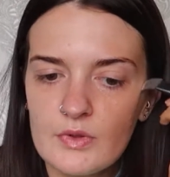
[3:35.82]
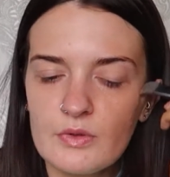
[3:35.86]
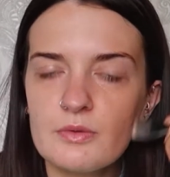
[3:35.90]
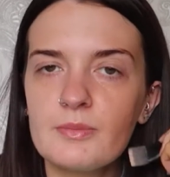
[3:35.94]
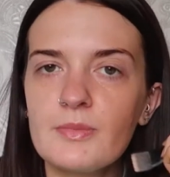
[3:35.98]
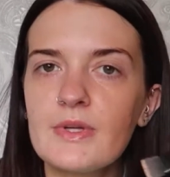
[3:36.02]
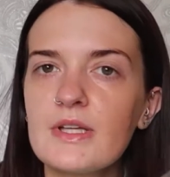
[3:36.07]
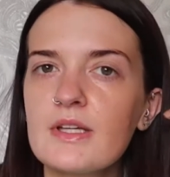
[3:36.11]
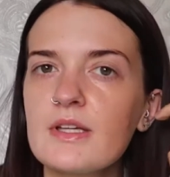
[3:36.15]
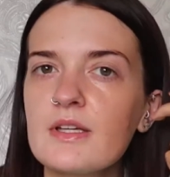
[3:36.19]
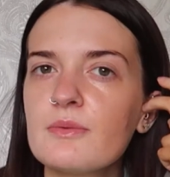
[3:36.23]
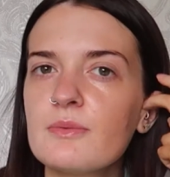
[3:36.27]
We'll
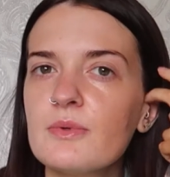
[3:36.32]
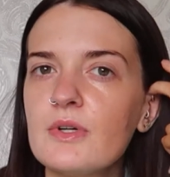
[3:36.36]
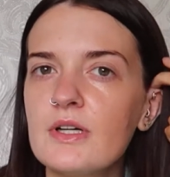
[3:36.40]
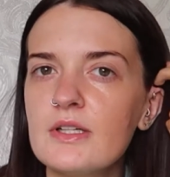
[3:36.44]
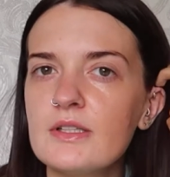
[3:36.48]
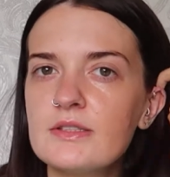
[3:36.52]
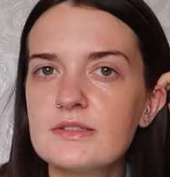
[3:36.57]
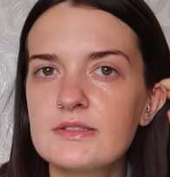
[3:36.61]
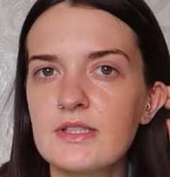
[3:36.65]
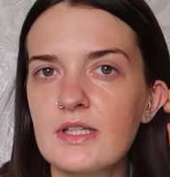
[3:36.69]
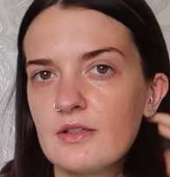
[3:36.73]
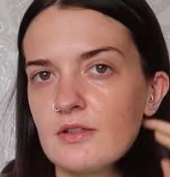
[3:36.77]
make it work.
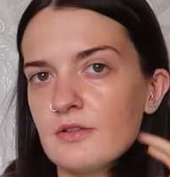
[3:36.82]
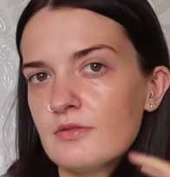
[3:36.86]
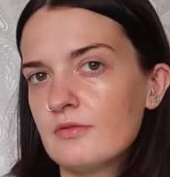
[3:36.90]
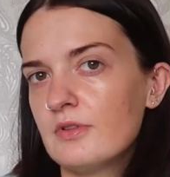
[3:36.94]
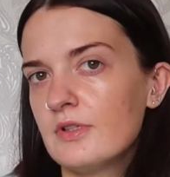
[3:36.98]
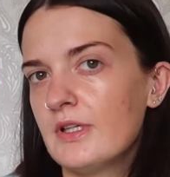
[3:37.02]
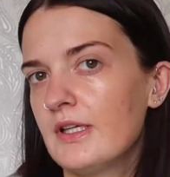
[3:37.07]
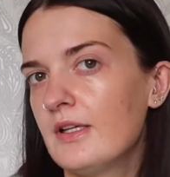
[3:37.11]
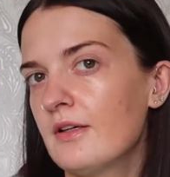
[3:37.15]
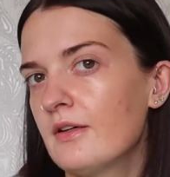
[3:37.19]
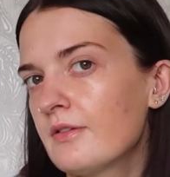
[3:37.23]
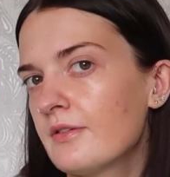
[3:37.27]
Does that look
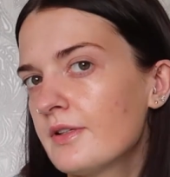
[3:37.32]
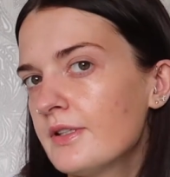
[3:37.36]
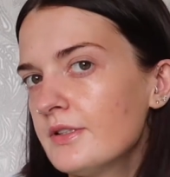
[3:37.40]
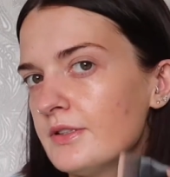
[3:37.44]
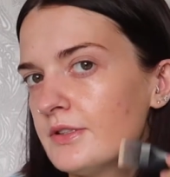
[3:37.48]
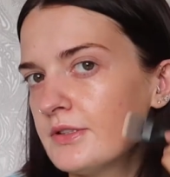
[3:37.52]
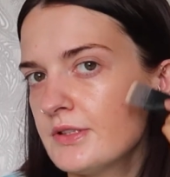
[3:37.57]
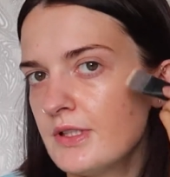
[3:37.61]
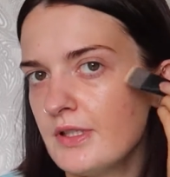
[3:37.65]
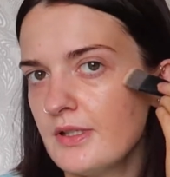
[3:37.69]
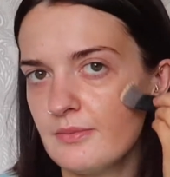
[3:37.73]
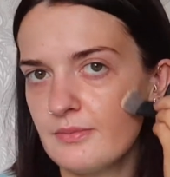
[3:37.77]
really
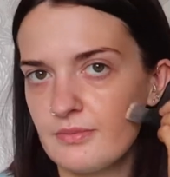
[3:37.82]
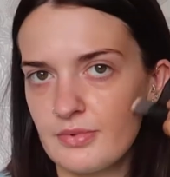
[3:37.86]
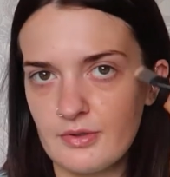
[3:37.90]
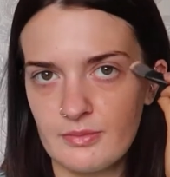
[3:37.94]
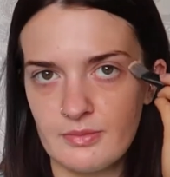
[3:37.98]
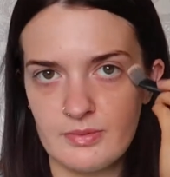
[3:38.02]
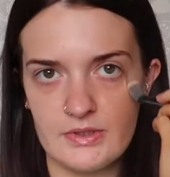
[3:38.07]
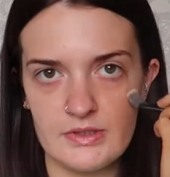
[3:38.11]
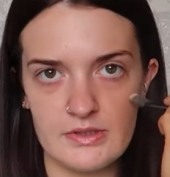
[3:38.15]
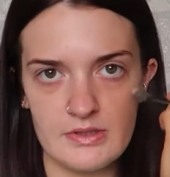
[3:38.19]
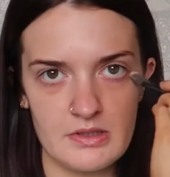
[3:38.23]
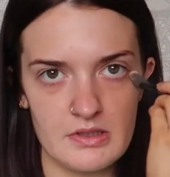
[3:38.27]
orange? Yep,
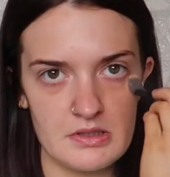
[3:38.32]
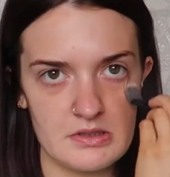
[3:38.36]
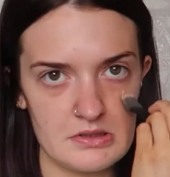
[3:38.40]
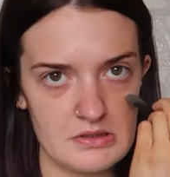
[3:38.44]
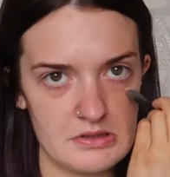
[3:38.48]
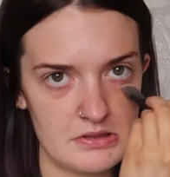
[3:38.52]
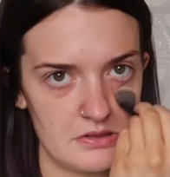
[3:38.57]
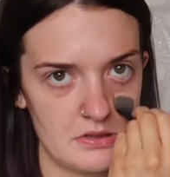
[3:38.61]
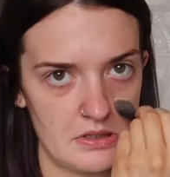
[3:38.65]
probably does.